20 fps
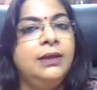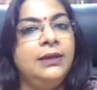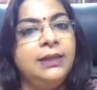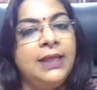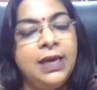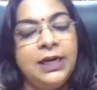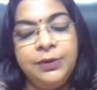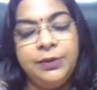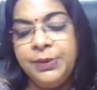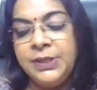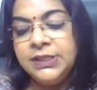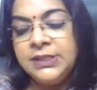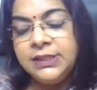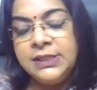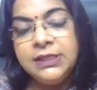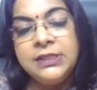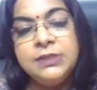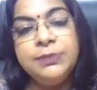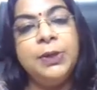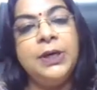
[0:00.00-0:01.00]
That means
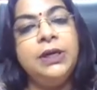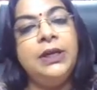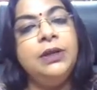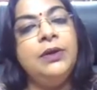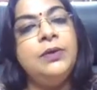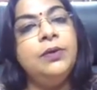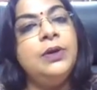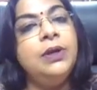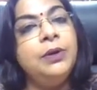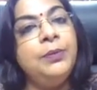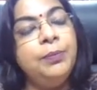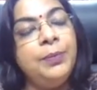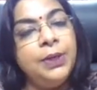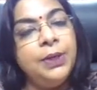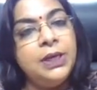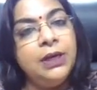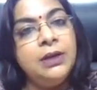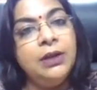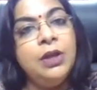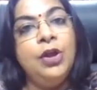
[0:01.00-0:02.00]
this particular
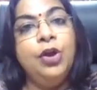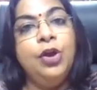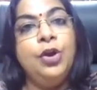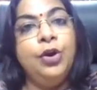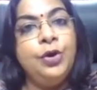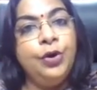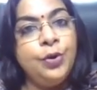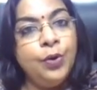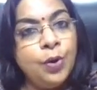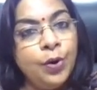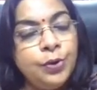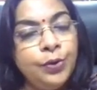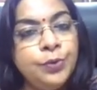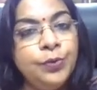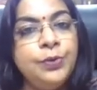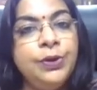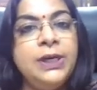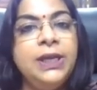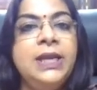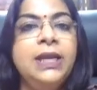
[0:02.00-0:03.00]
bill not
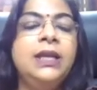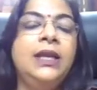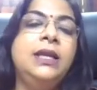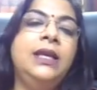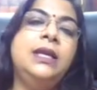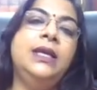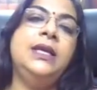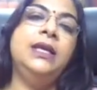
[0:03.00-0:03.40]
only